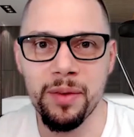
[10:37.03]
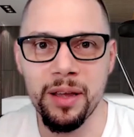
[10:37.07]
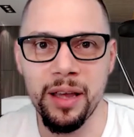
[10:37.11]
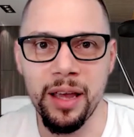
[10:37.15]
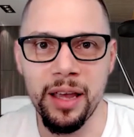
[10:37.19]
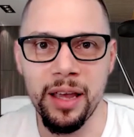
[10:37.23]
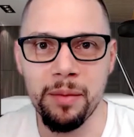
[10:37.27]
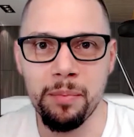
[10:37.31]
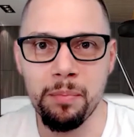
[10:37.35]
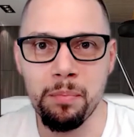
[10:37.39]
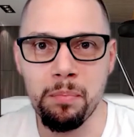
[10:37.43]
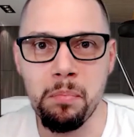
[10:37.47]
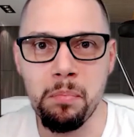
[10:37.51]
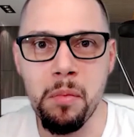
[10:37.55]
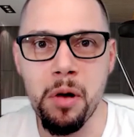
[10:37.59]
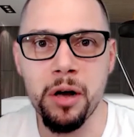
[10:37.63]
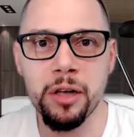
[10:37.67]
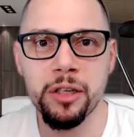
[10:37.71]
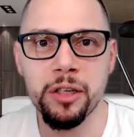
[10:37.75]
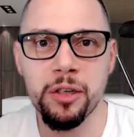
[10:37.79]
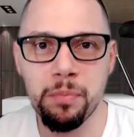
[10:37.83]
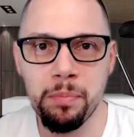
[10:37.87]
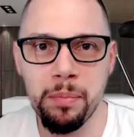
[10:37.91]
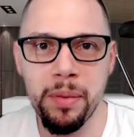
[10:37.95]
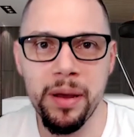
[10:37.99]
a
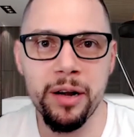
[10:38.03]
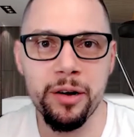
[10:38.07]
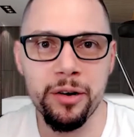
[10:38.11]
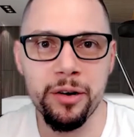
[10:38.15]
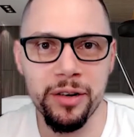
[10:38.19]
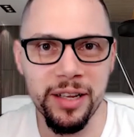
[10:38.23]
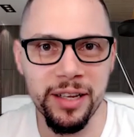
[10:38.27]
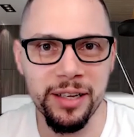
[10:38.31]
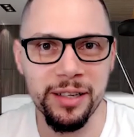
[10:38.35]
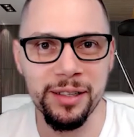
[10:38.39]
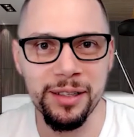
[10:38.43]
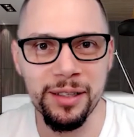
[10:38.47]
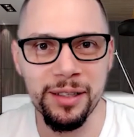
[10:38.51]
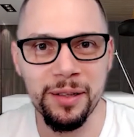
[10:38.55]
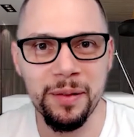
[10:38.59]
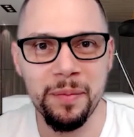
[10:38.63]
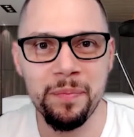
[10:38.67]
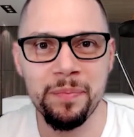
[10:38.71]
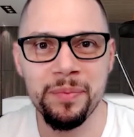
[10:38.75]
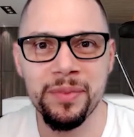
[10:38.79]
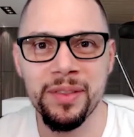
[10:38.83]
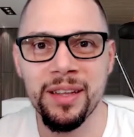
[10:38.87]
much better deal